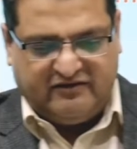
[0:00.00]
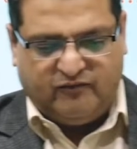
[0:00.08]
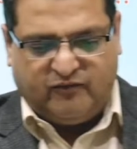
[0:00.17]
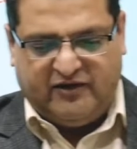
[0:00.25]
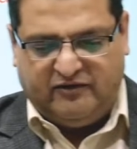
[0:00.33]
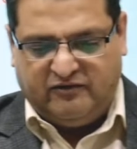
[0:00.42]

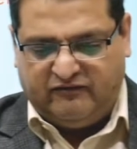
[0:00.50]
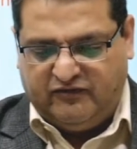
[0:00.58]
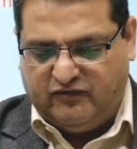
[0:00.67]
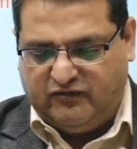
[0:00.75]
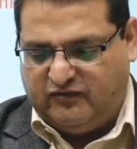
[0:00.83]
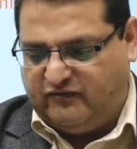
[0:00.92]
point of
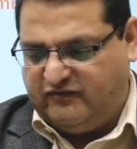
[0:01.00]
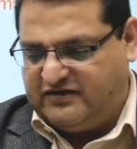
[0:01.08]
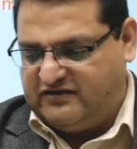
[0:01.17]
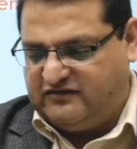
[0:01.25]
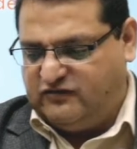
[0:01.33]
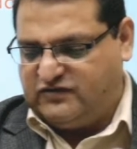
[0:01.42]
view which
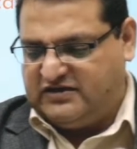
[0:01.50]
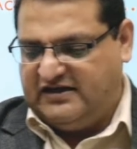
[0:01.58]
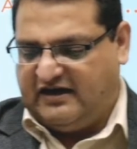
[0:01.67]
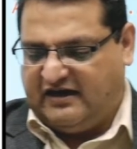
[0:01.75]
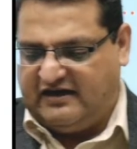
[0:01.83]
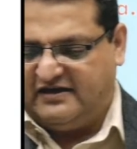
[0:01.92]
is usually
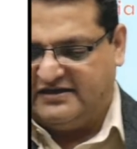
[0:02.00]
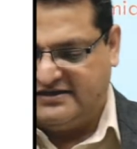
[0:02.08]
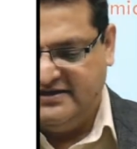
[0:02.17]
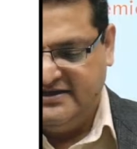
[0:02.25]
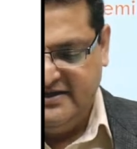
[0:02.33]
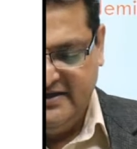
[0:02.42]
asked
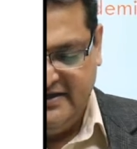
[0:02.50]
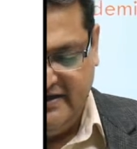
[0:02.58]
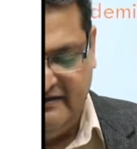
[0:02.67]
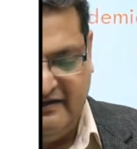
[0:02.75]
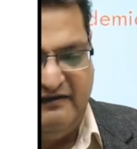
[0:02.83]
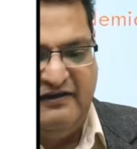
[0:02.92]

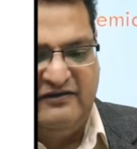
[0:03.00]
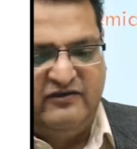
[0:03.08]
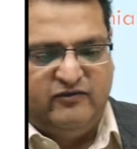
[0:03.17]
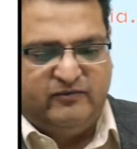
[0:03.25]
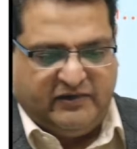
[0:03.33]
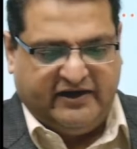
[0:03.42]
is the rejection
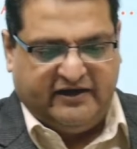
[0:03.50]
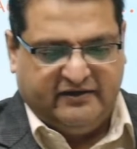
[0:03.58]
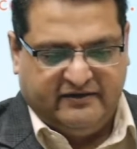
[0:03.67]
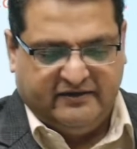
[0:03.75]
of plaint.